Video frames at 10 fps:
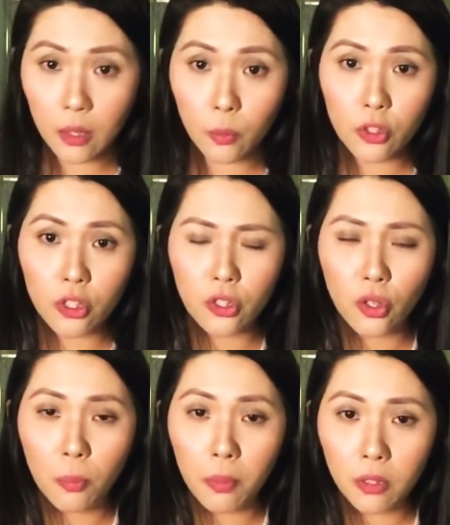which is
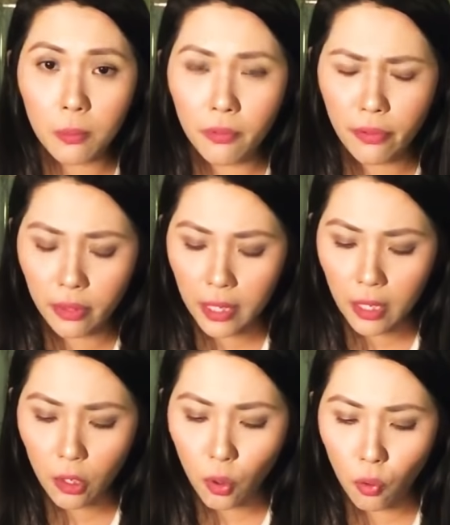your bottom of your
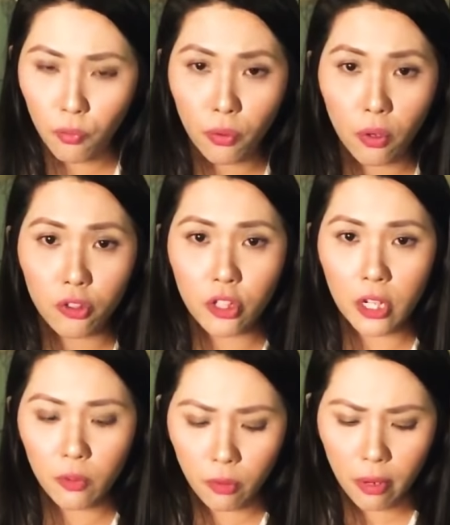deck, overall
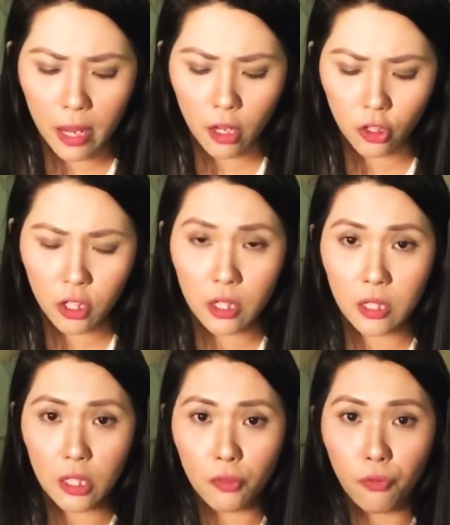general energy. This
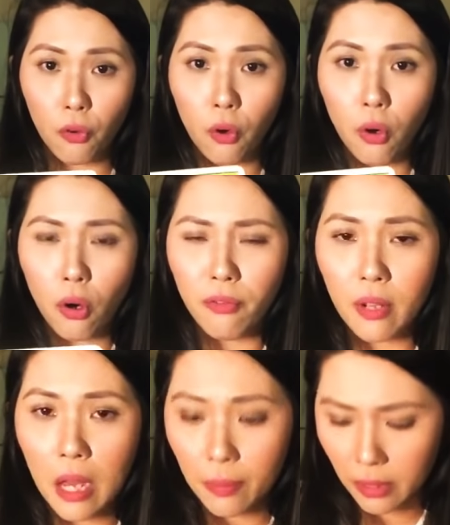is Four of
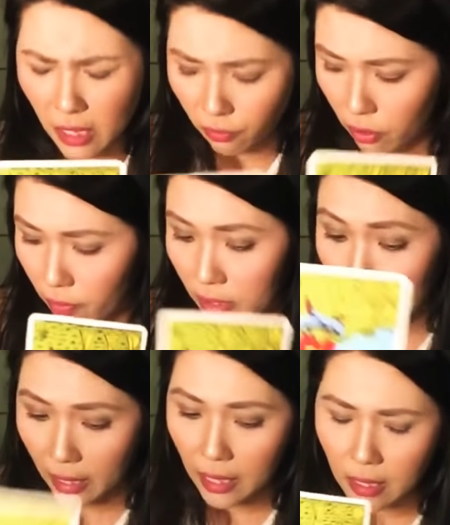Cups in reverse.
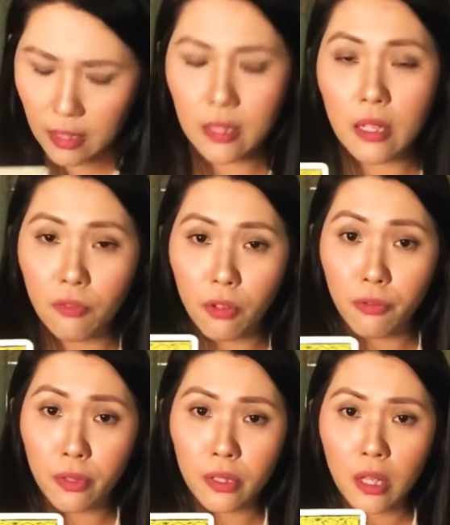Again, this is in
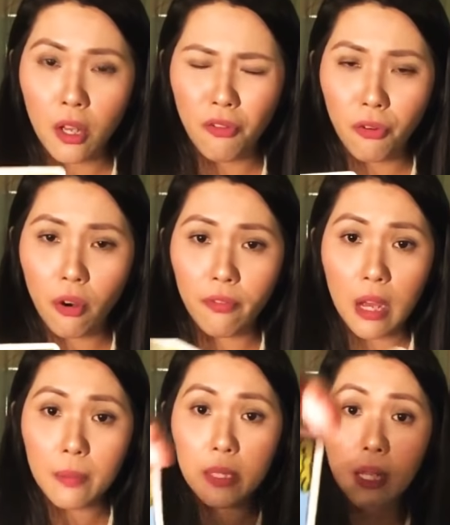reverse. Four of
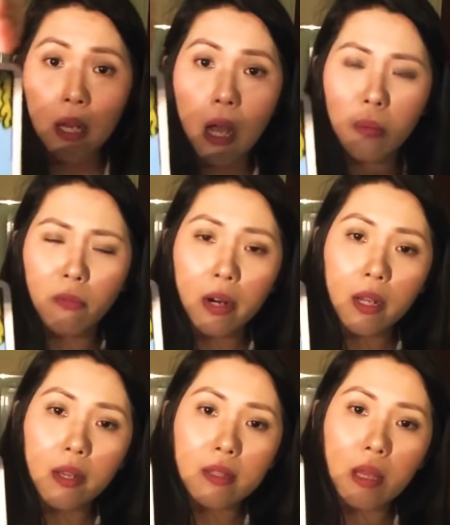Cups. Upright
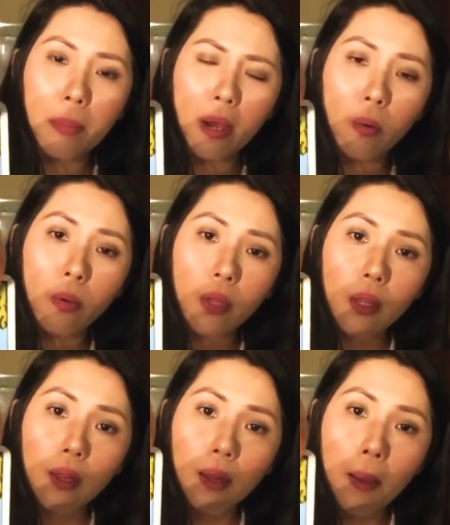is about
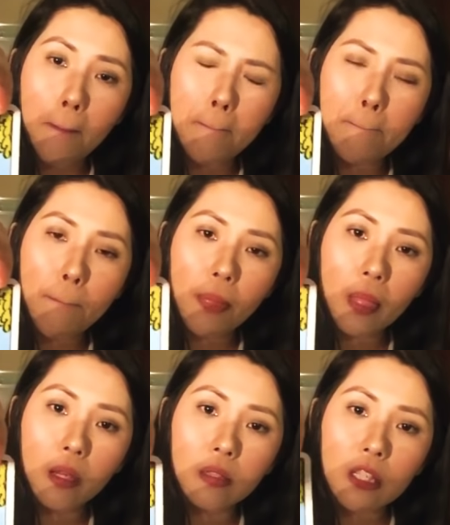
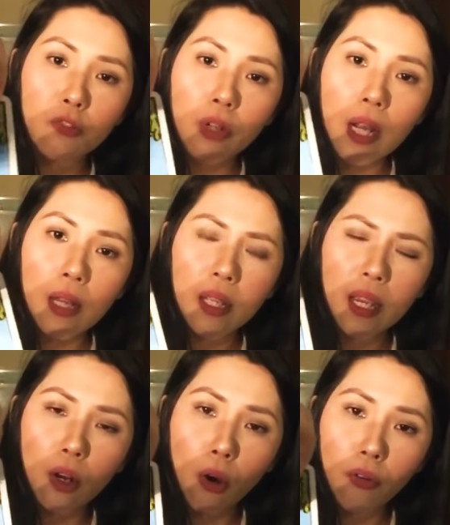disregarding
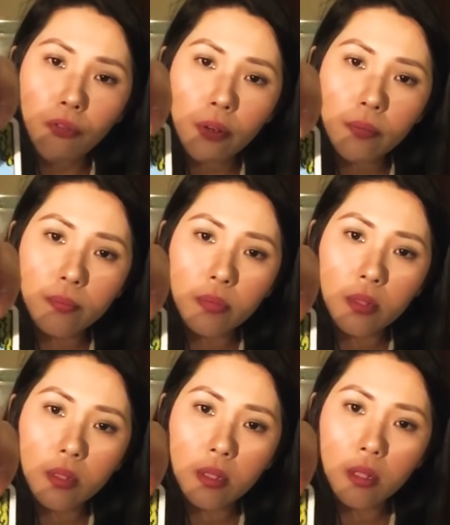an offer.
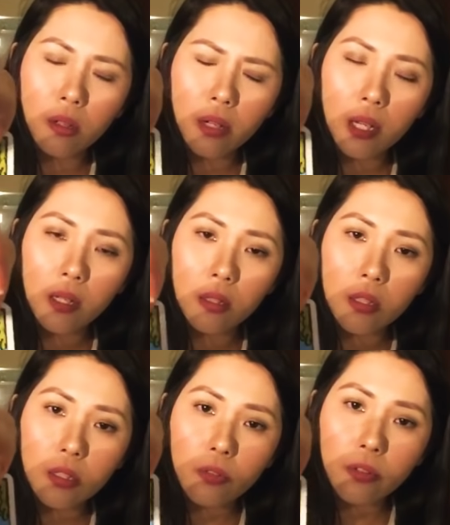Okay,
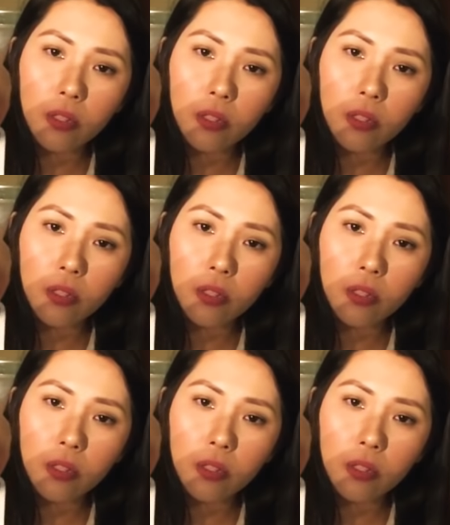this